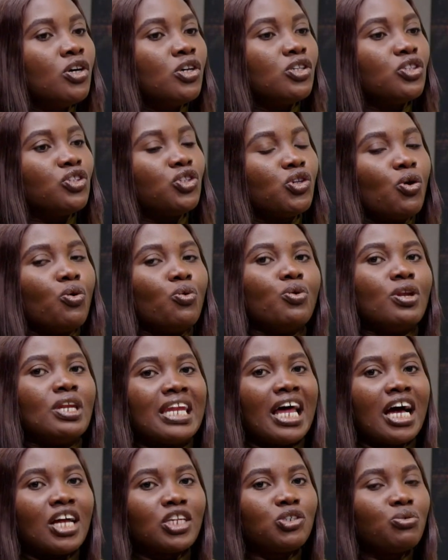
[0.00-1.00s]
So
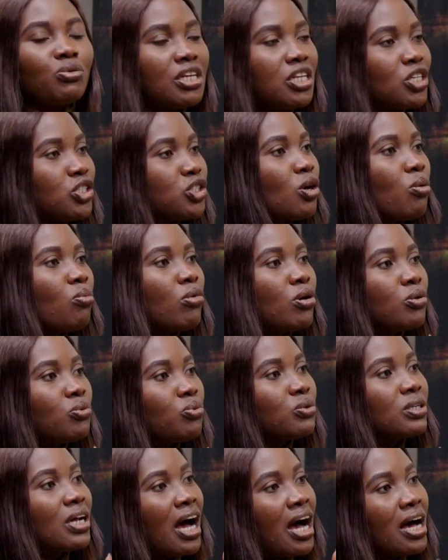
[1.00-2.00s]
naturally, someone would
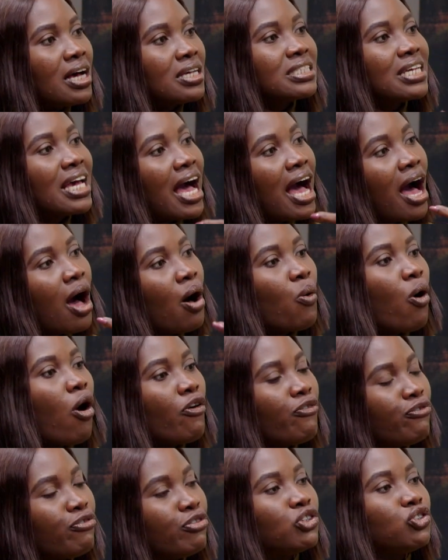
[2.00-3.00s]
ask, how
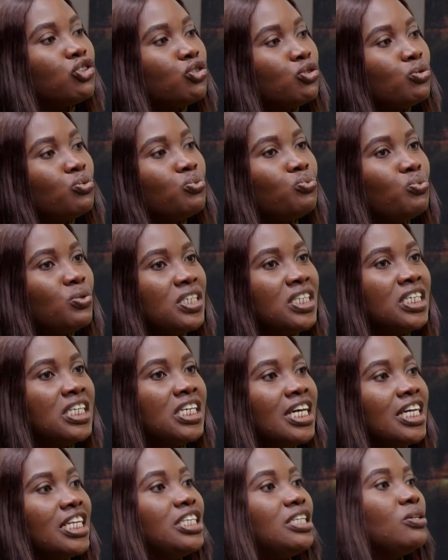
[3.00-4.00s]
often should we
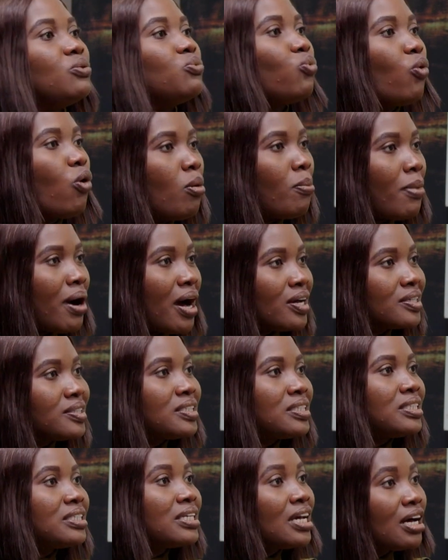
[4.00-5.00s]
deworm
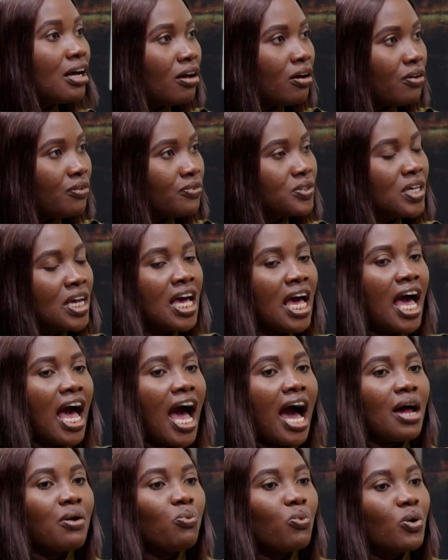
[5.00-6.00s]
ourselves?
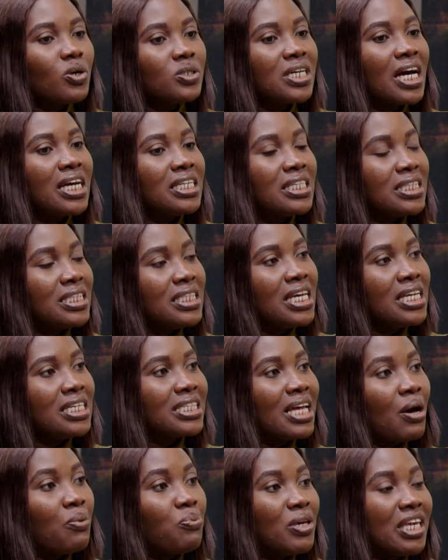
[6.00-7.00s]
And what are the things
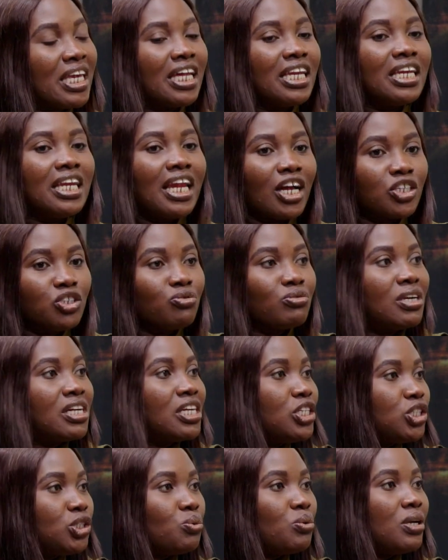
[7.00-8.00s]
that we can naturally
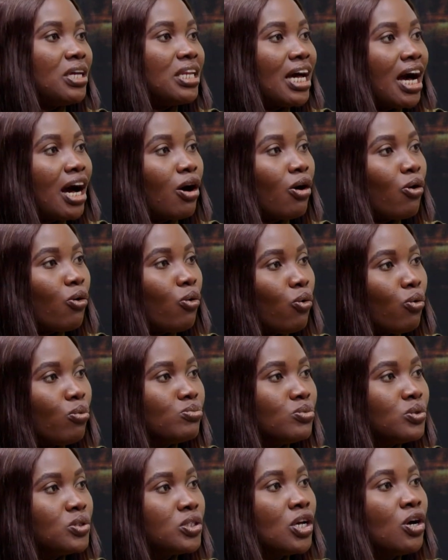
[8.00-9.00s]
do in our
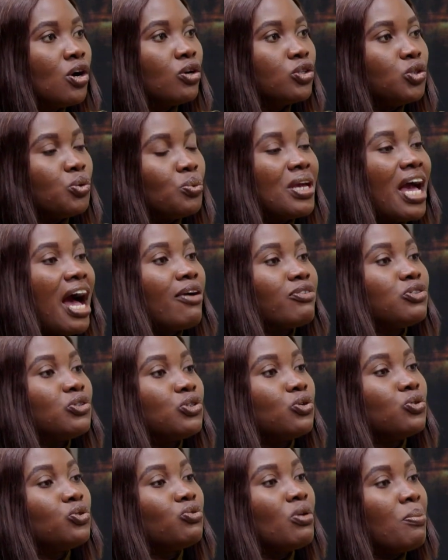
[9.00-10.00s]
homes? Do we have to go
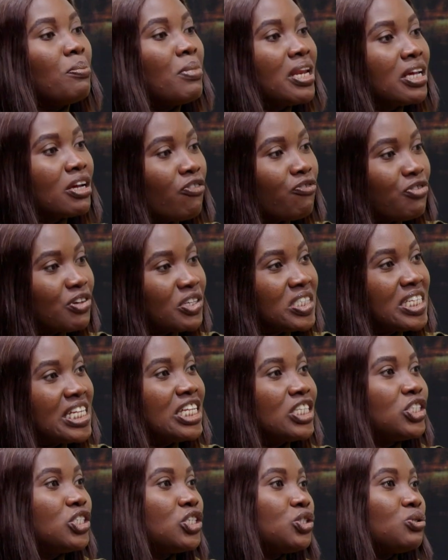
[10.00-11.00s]
to a medical
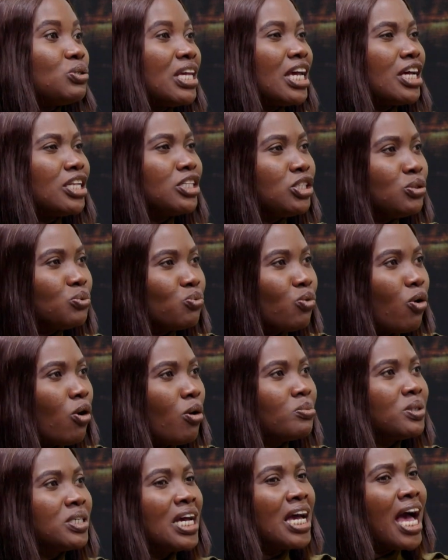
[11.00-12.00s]
facility to get dewormed?
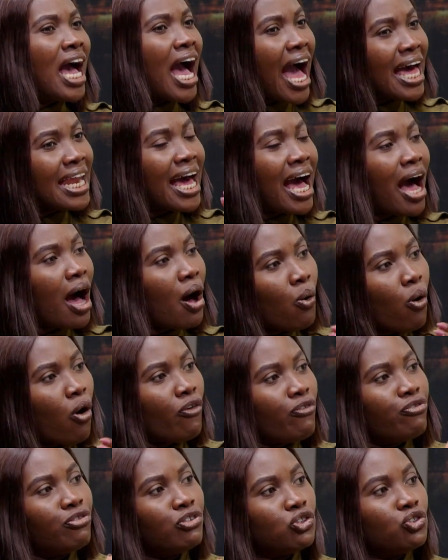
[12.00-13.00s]
And how
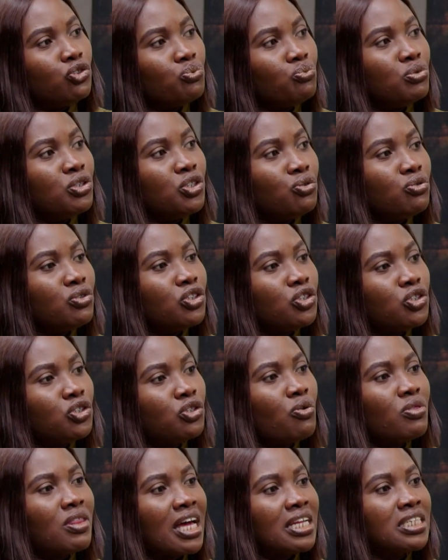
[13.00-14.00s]
often should we do this? So
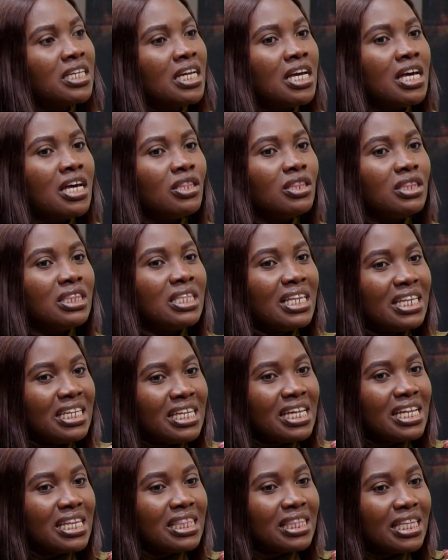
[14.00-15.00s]
that the
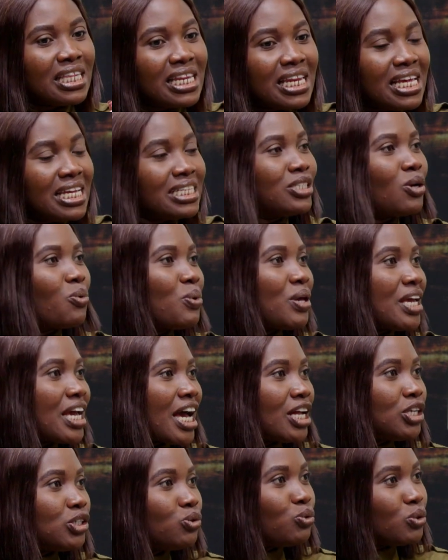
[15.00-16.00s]
little we
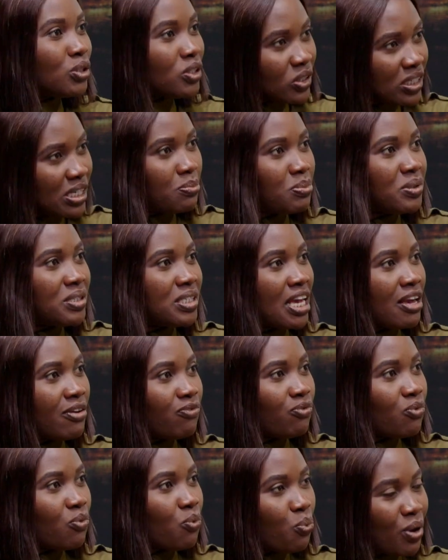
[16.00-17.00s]
can do to keep safe,
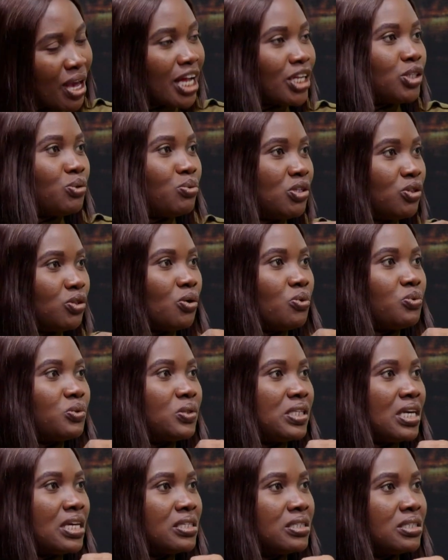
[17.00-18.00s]
we are doing those
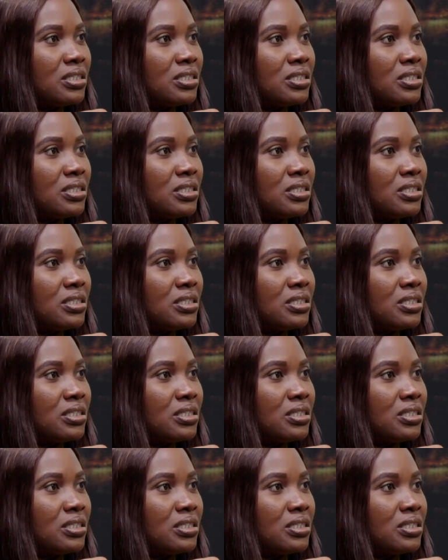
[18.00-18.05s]
things.